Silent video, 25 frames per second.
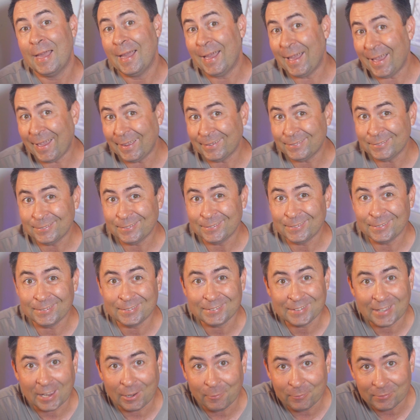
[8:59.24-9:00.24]
And there's
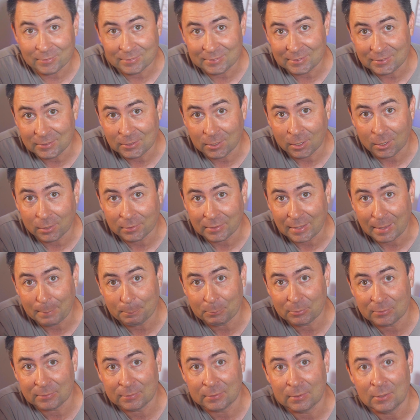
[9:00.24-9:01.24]
currency card
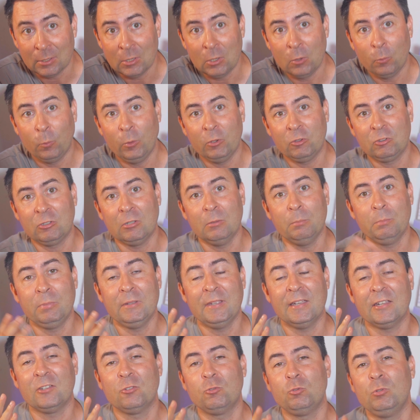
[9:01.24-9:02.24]
apps, which can be
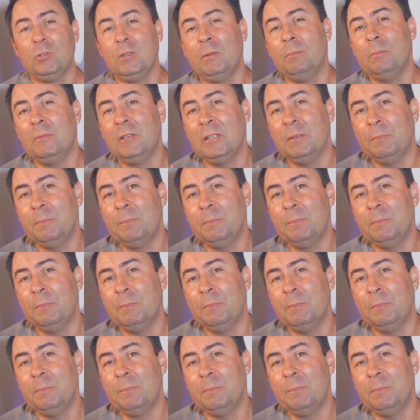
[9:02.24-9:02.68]
extremely